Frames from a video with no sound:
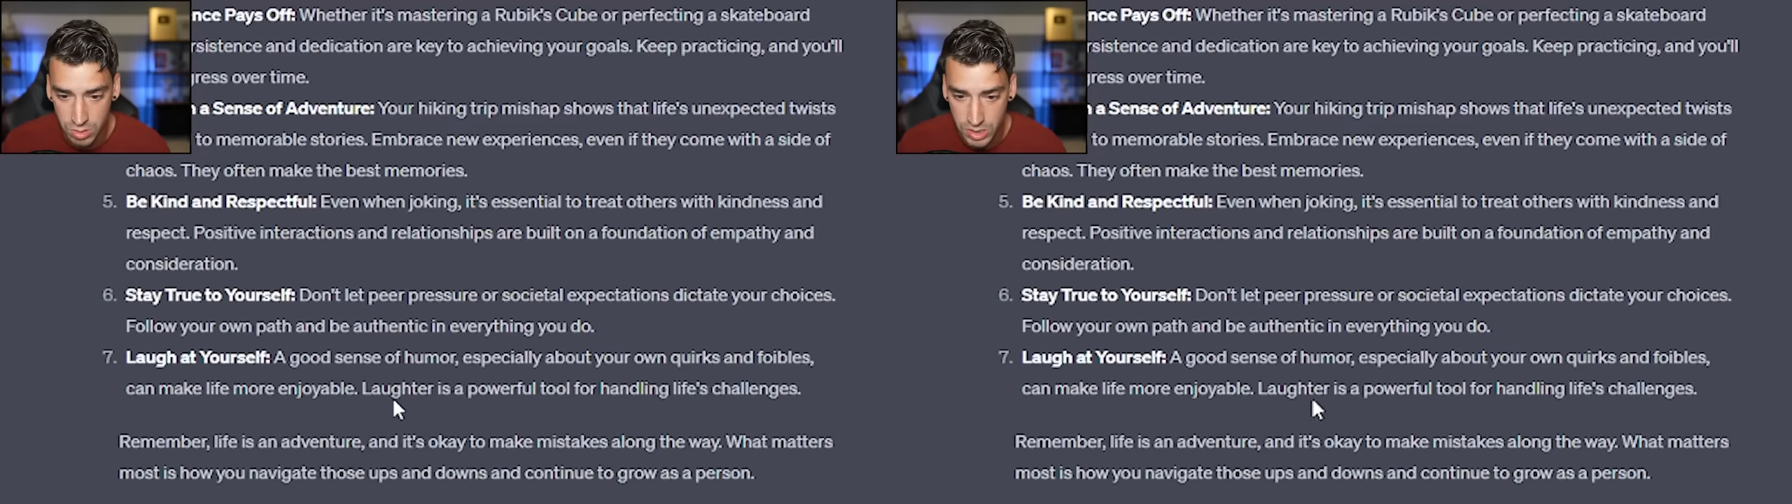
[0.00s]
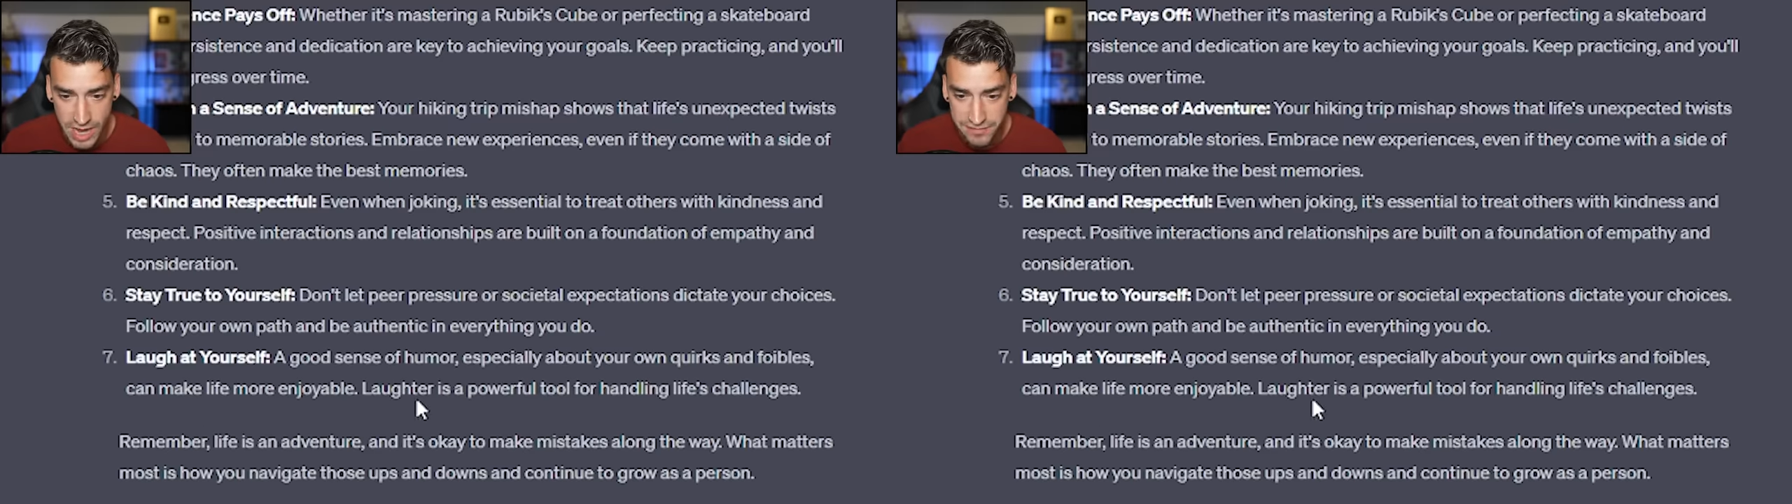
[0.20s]

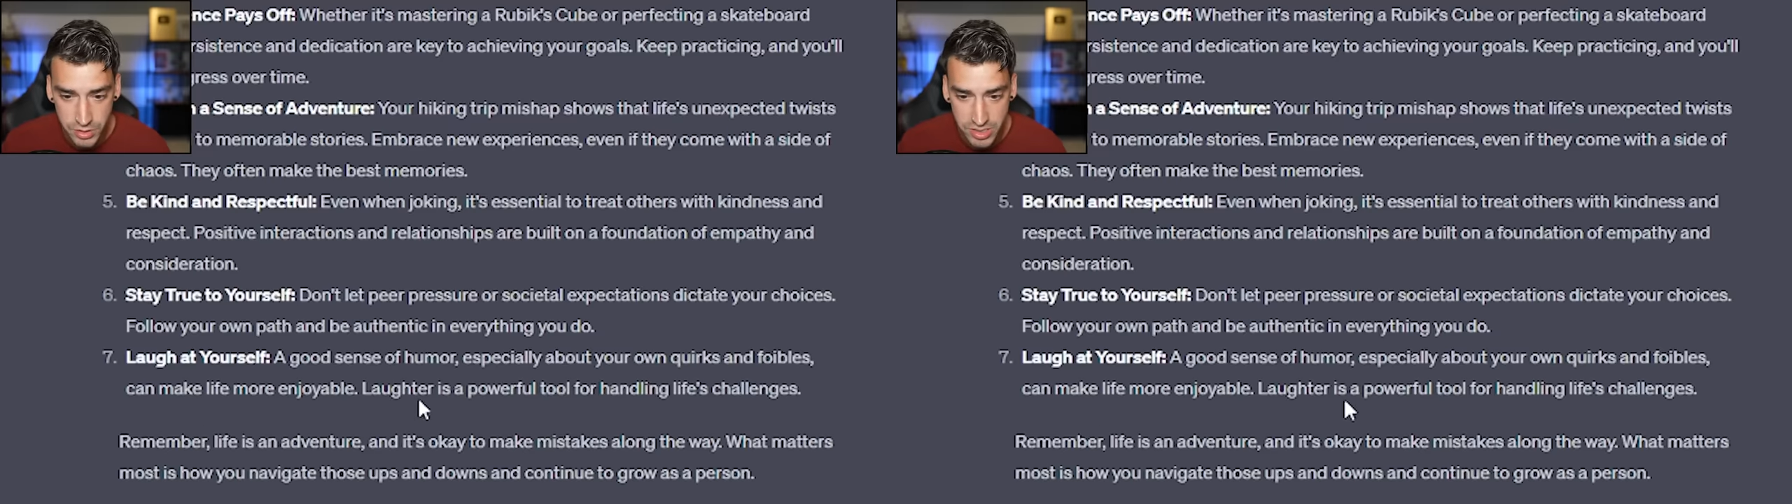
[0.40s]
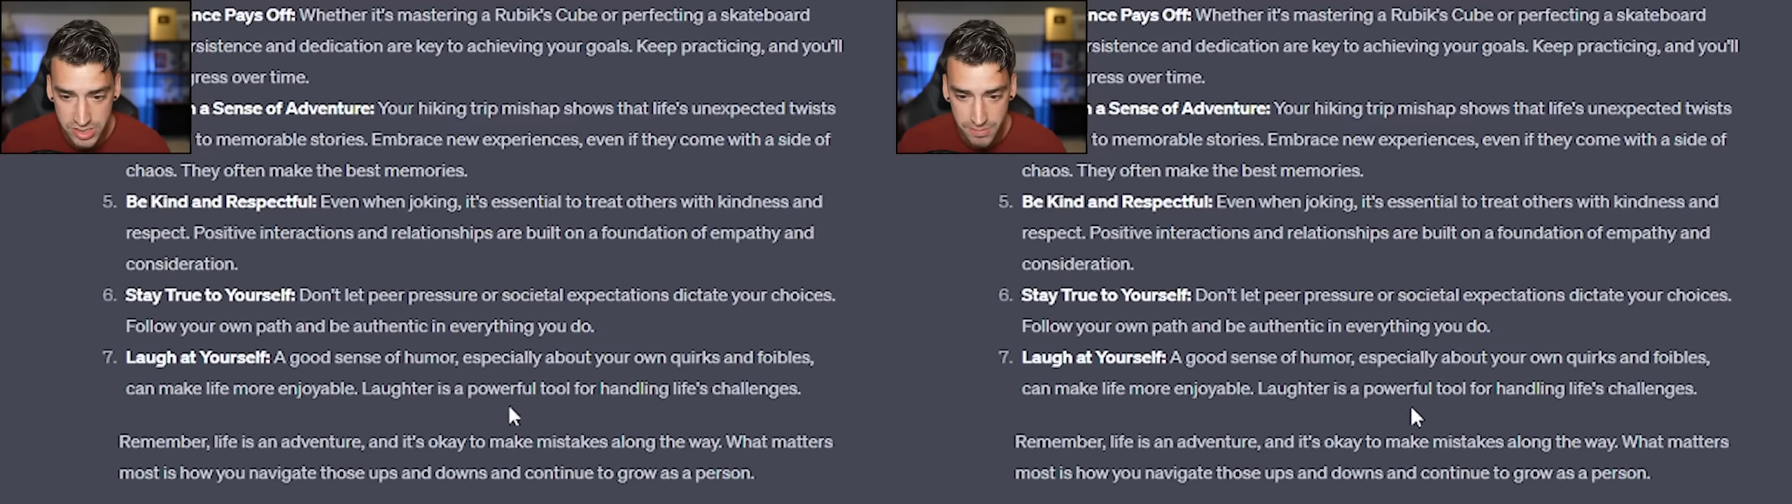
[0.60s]

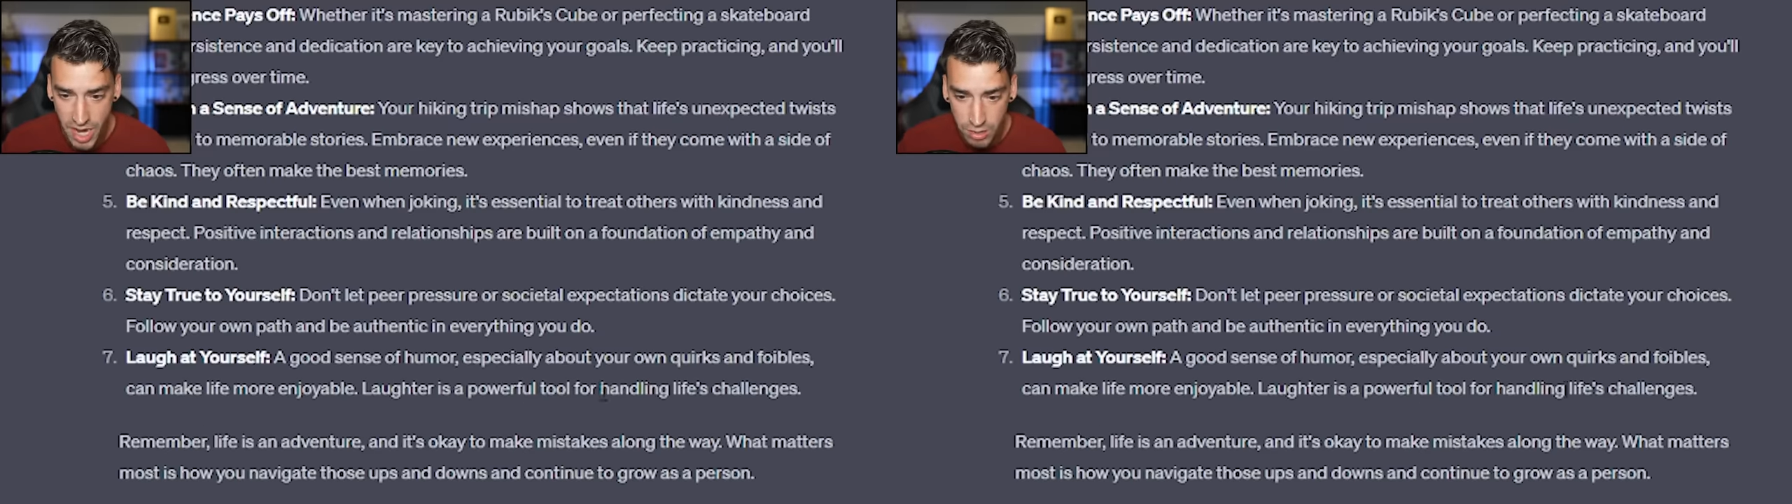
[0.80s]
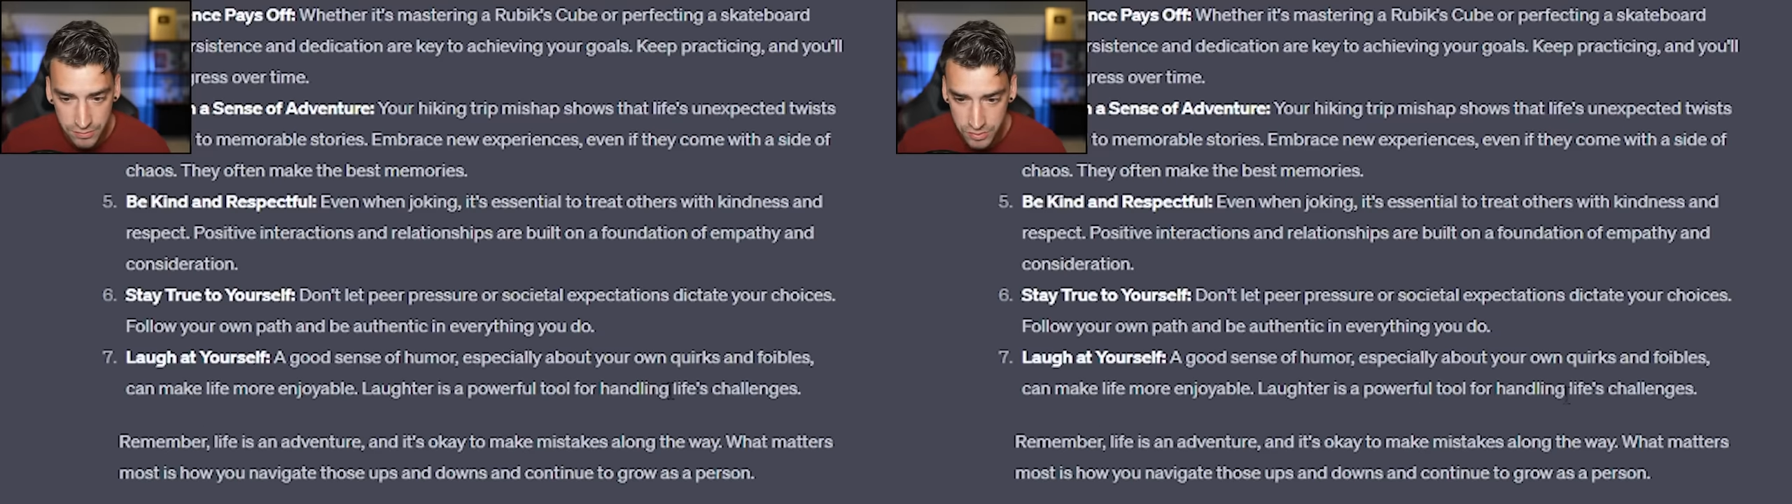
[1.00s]
Laughter is a
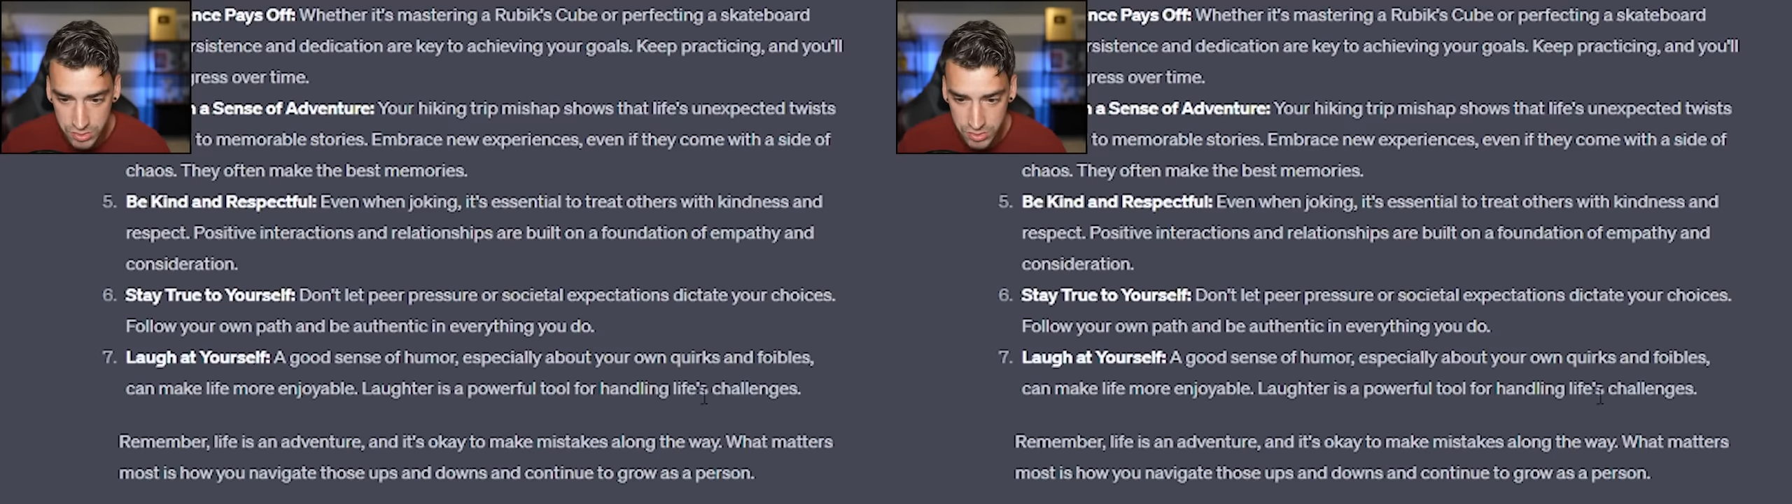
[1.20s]
powerful